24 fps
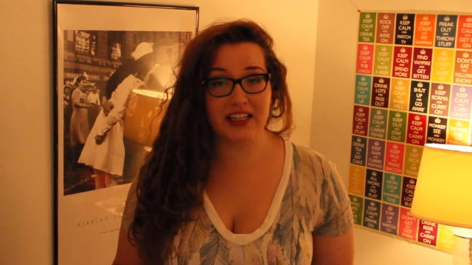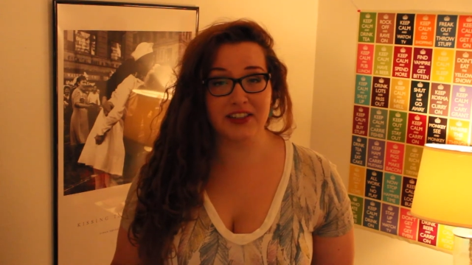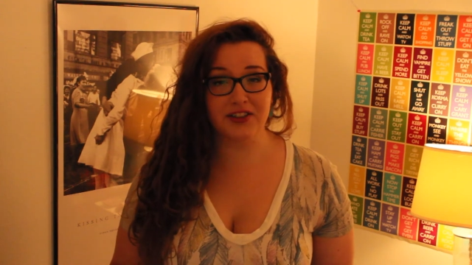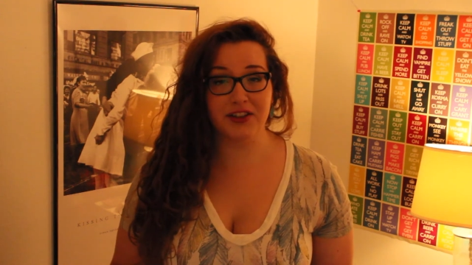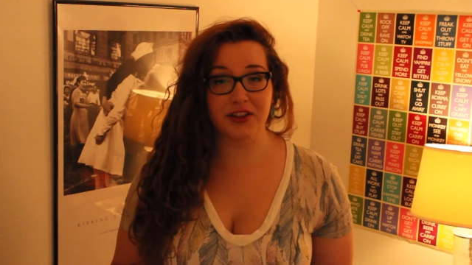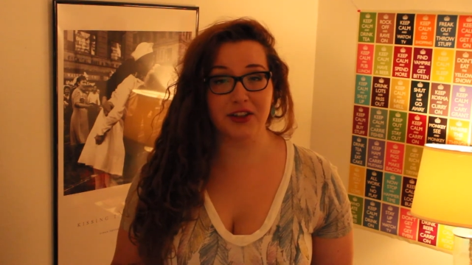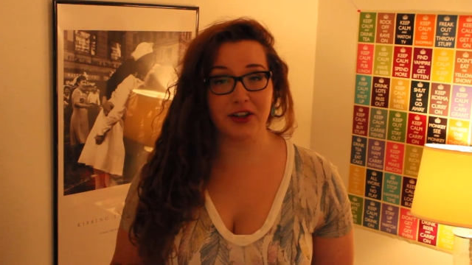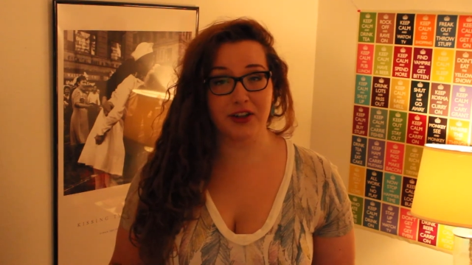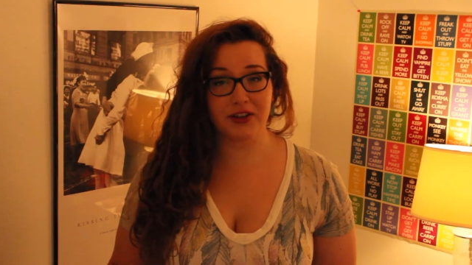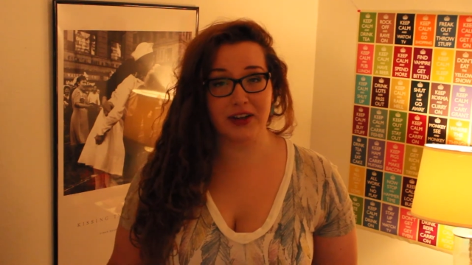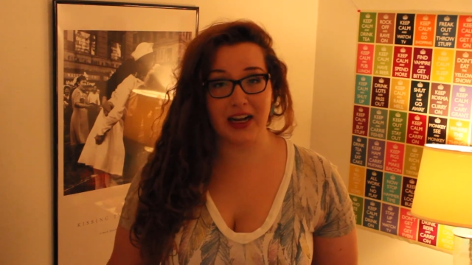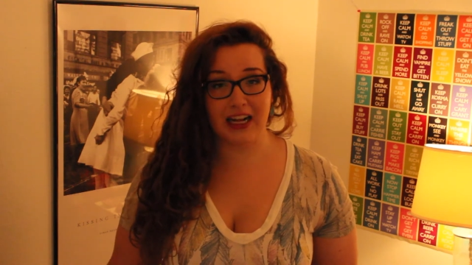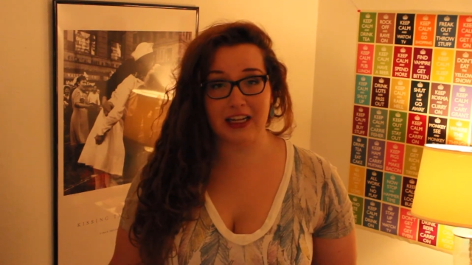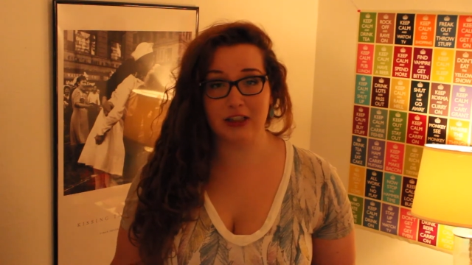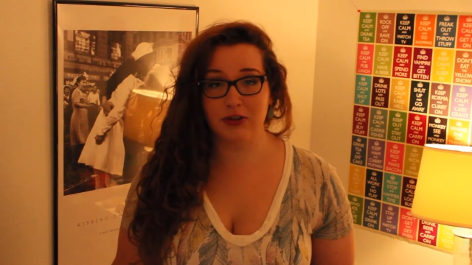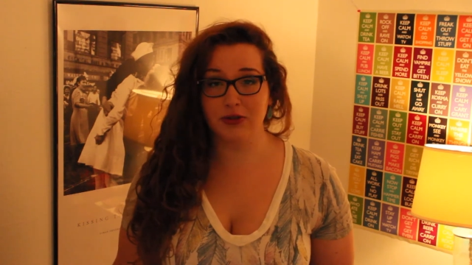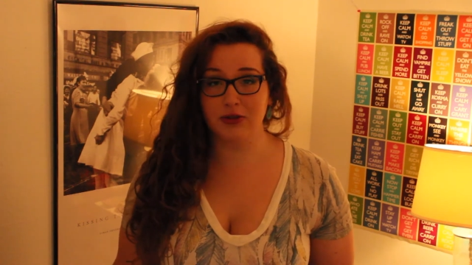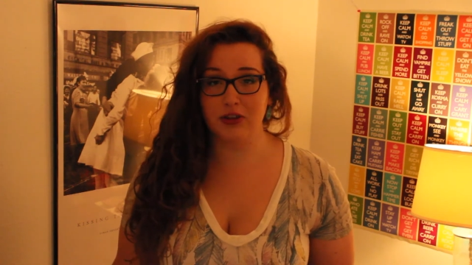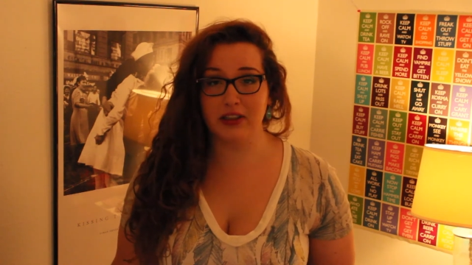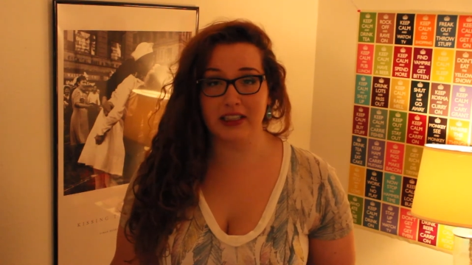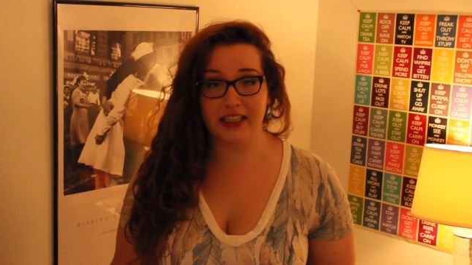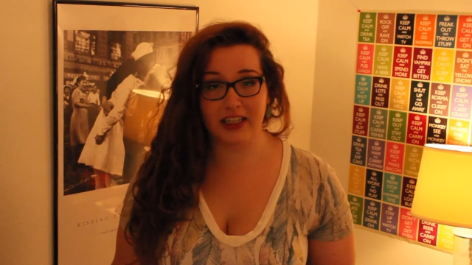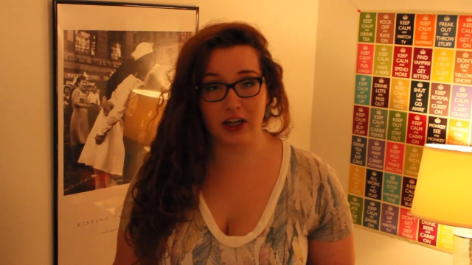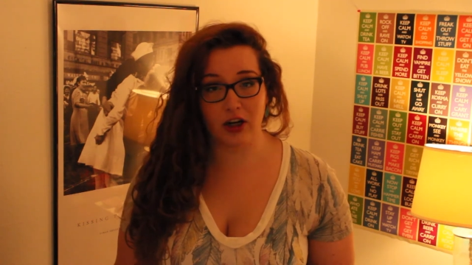into your
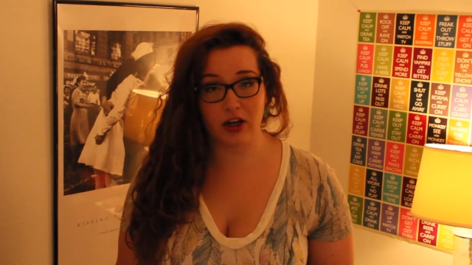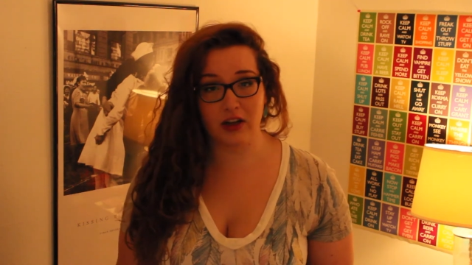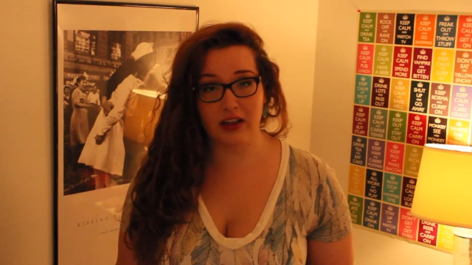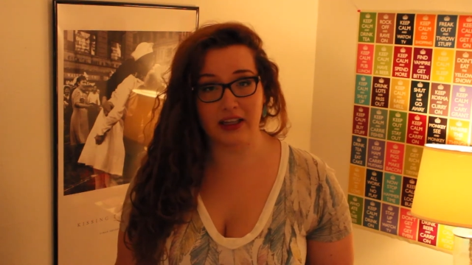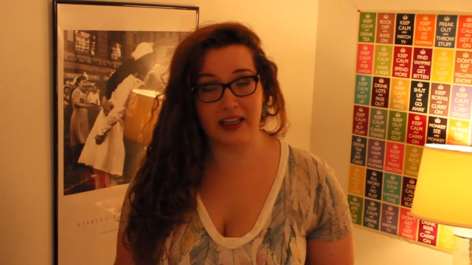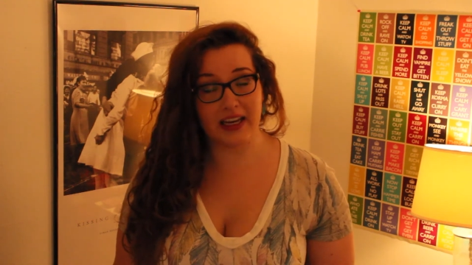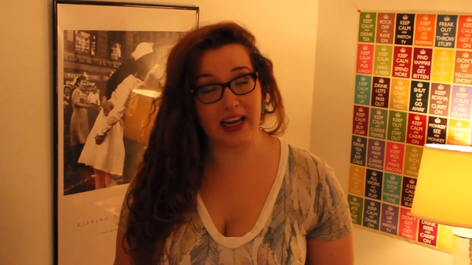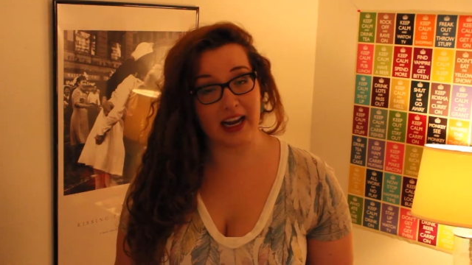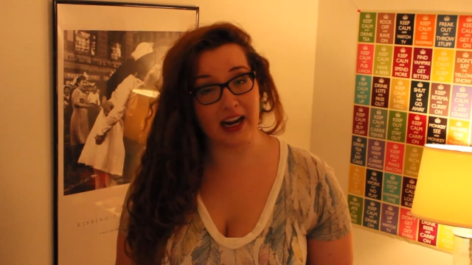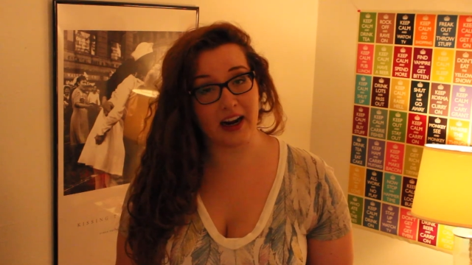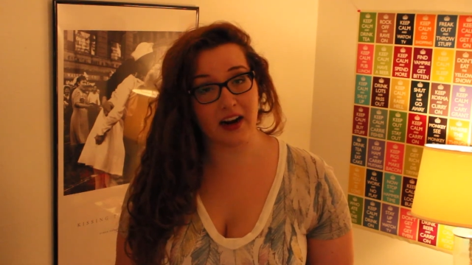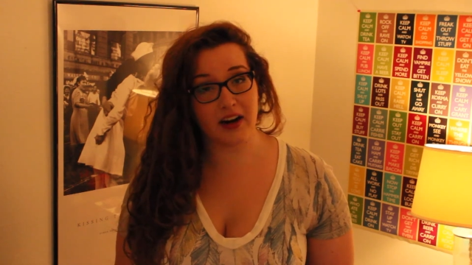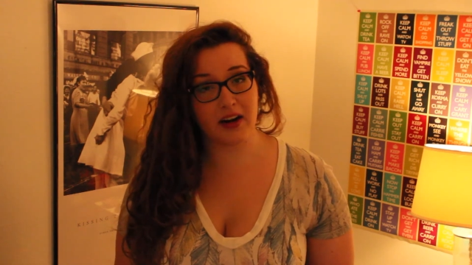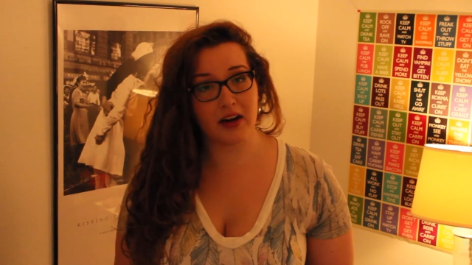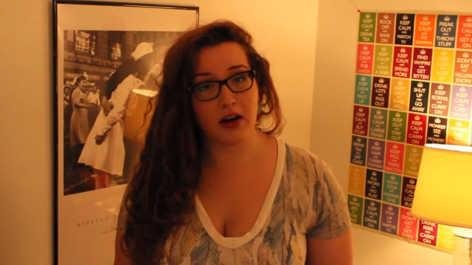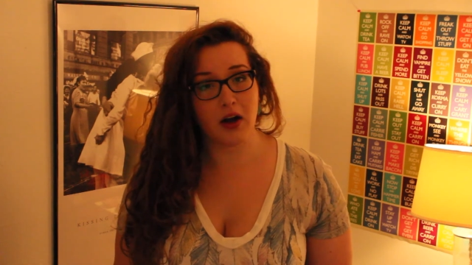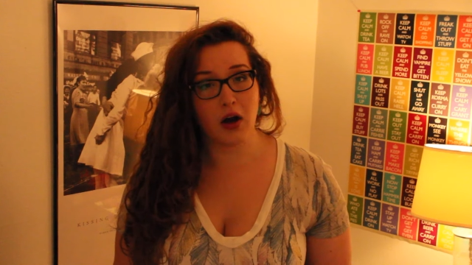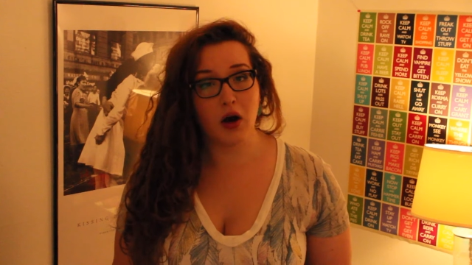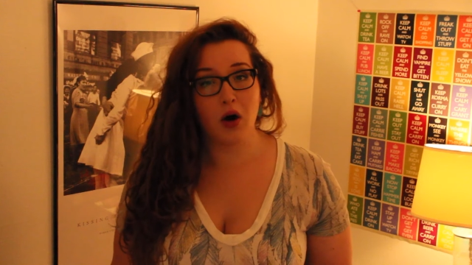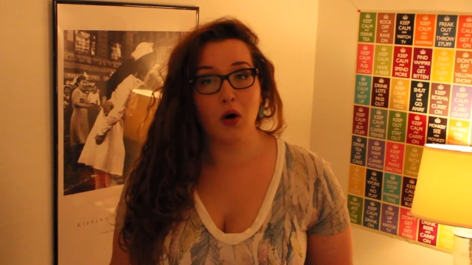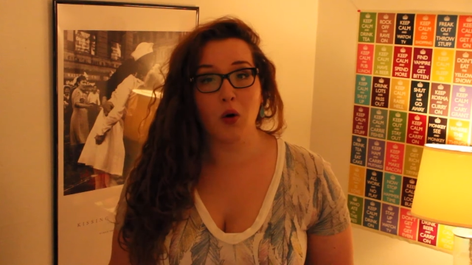naturally curly hair,